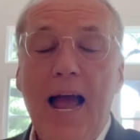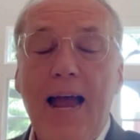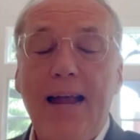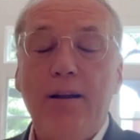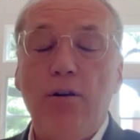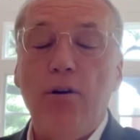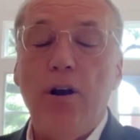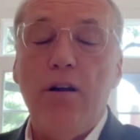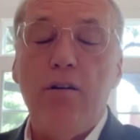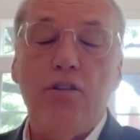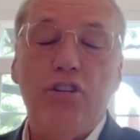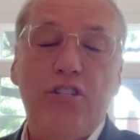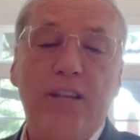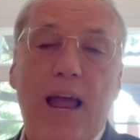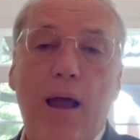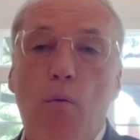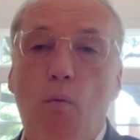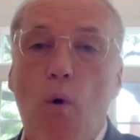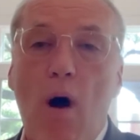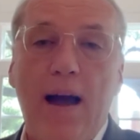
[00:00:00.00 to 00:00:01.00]
I don't
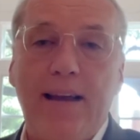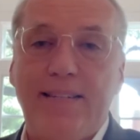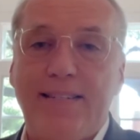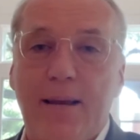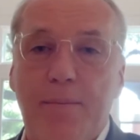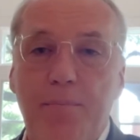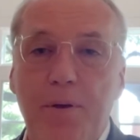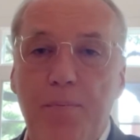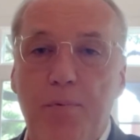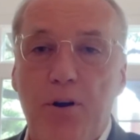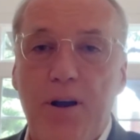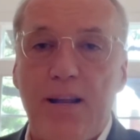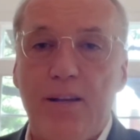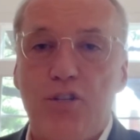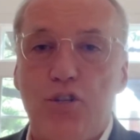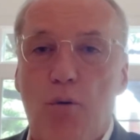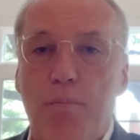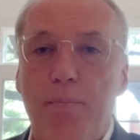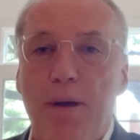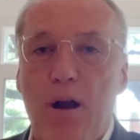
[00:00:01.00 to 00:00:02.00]
understand why some people get
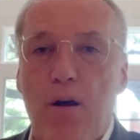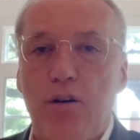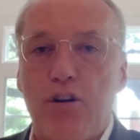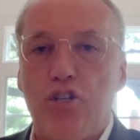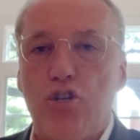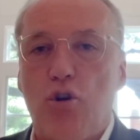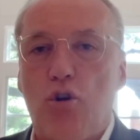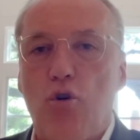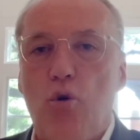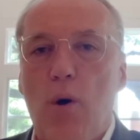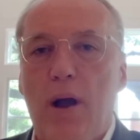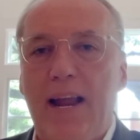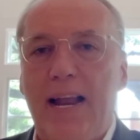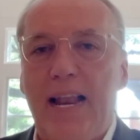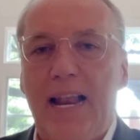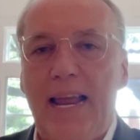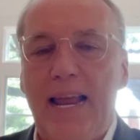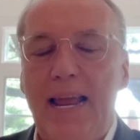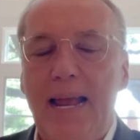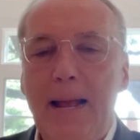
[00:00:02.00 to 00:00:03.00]
so bearish so
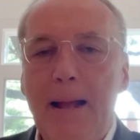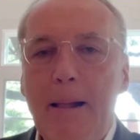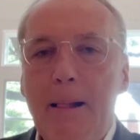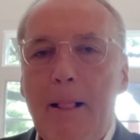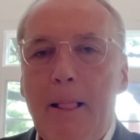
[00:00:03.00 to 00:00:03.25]
quickly.